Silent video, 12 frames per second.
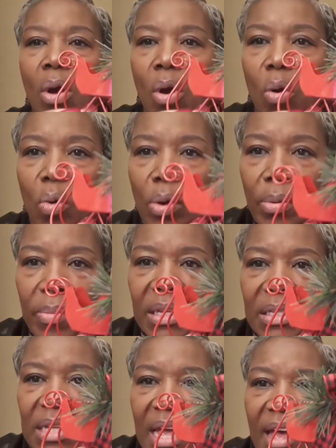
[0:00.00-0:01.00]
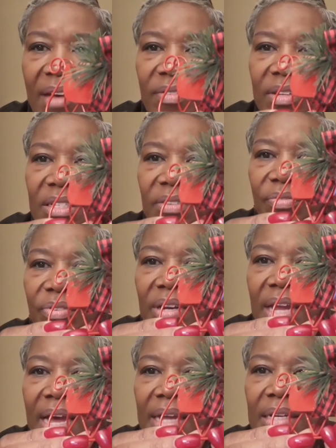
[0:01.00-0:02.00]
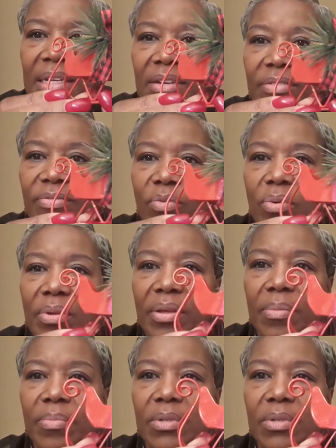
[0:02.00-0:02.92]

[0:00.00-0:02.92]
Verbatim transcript: ornaments I have a different idea for them.